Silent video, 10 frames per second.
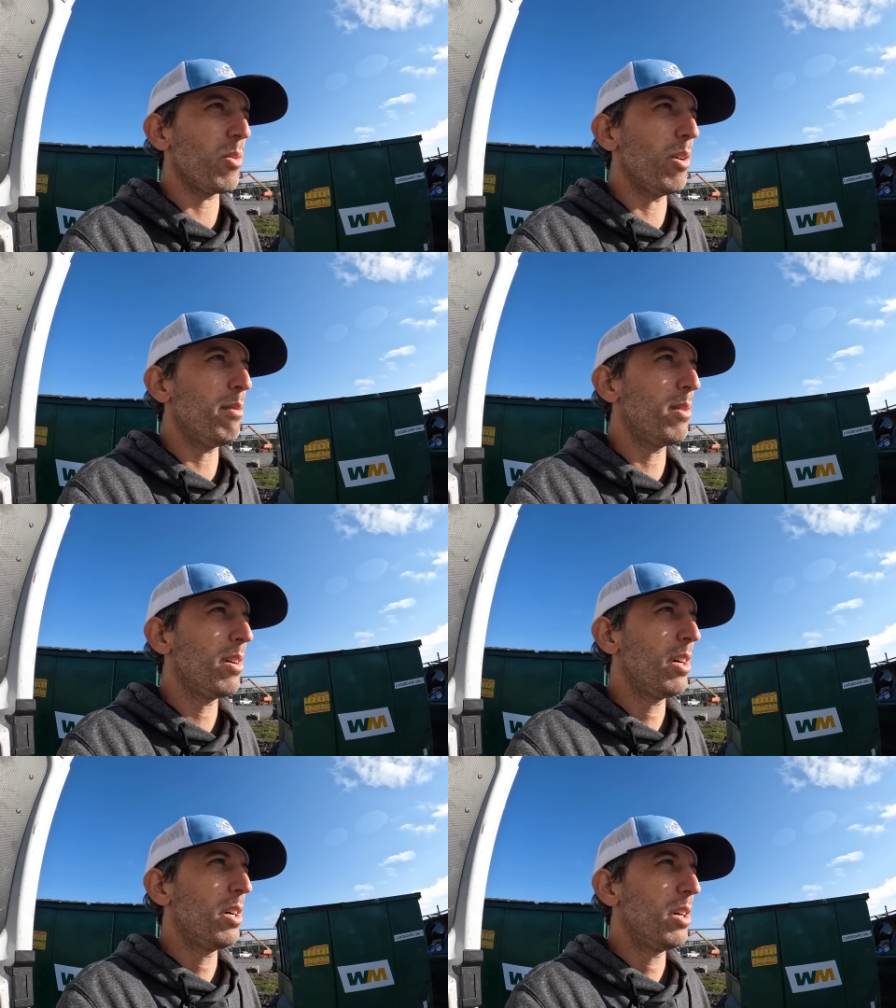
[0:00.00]
with,
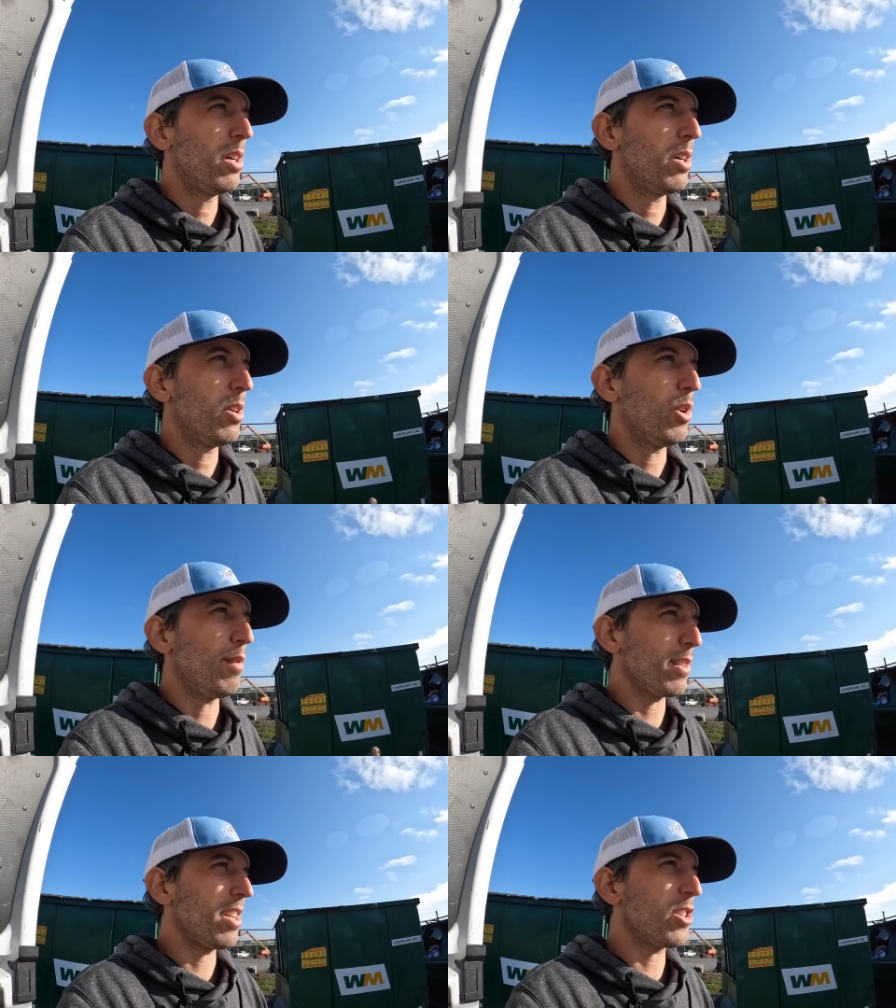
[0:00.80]

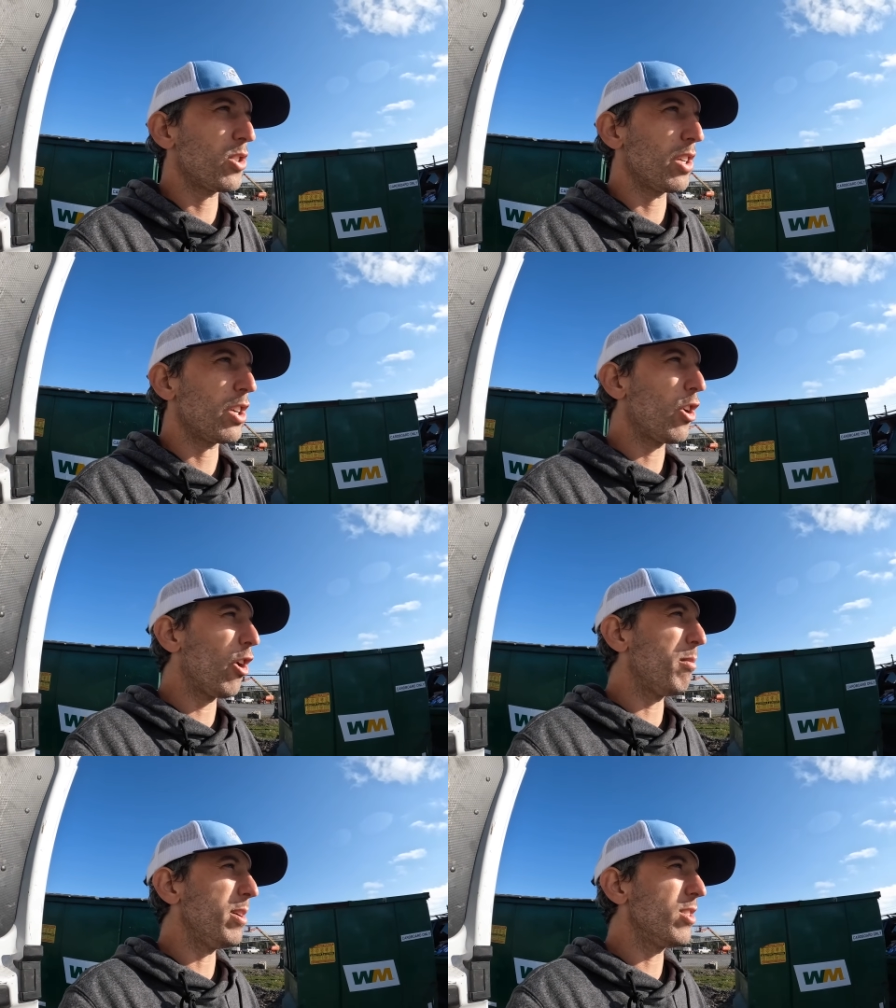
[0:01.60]
with essentially
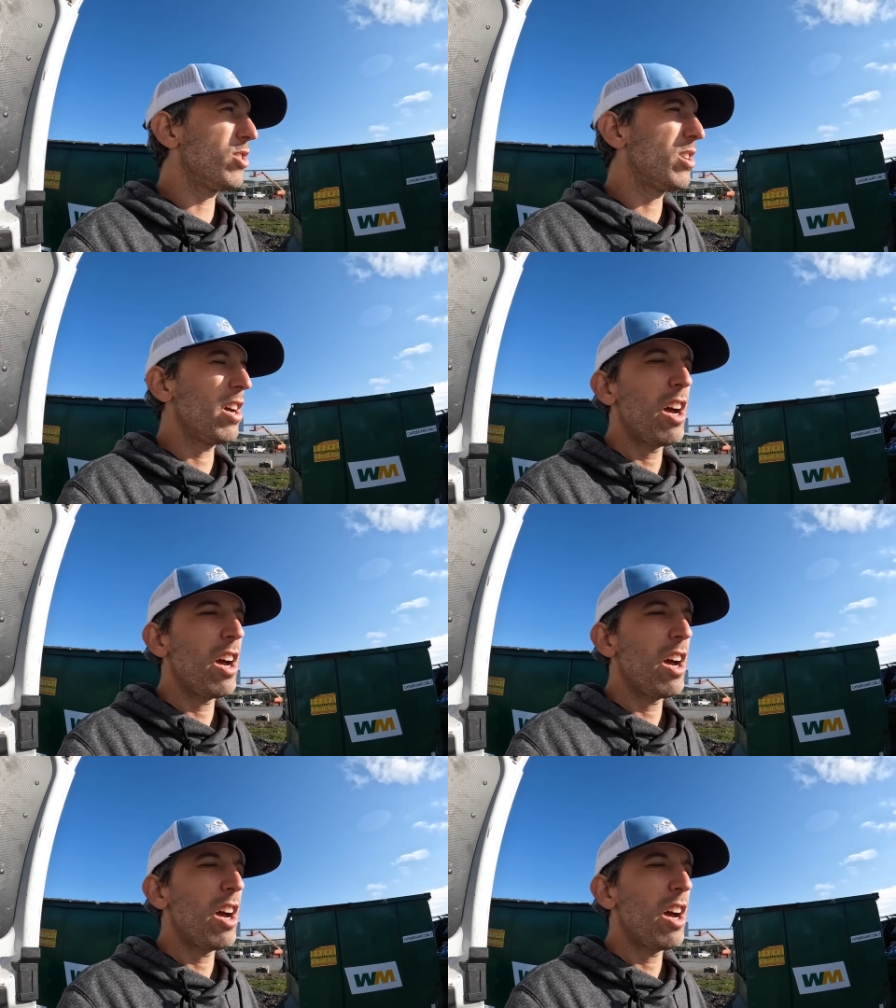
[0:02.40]
garbage.